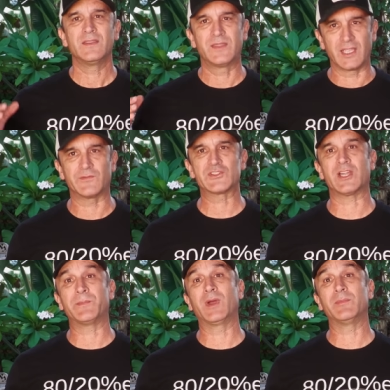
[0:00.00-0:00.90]
Thank you for
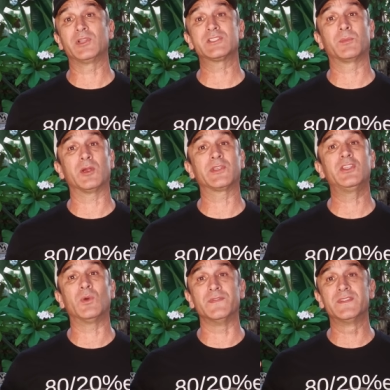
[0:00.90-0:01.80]
stopping by Ballistic
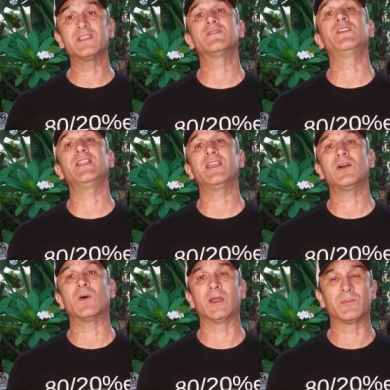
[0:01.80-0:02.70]
Barbecue. On this
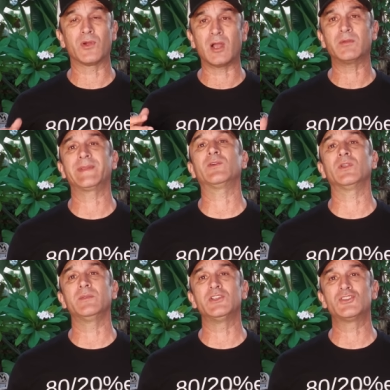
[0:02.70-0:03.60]
video, I'm probably
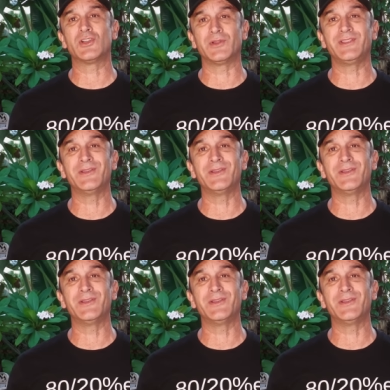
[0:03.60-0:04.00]
going to be showing